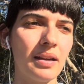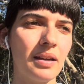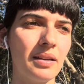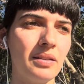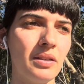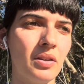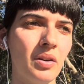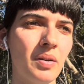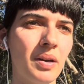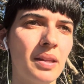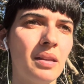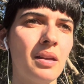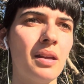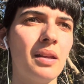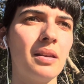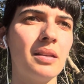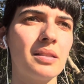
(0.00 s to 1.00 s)
and
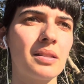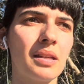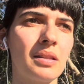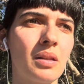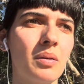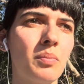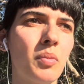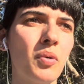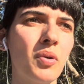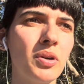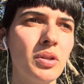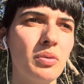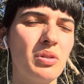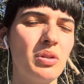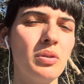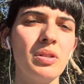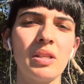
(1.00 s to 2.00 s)
it's like the more you
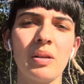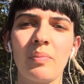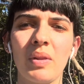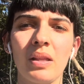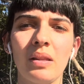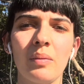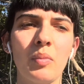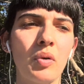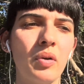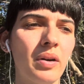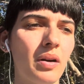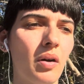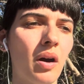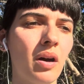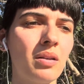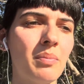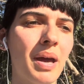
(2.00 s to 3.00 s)
do something, the more
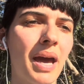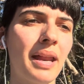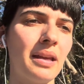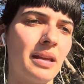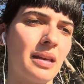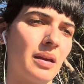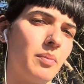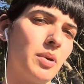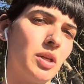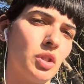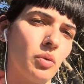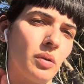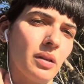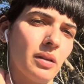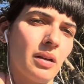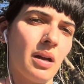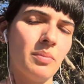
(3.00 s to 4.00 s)
automatic and
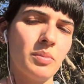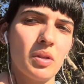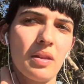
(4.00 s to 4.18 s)
habitual it comes.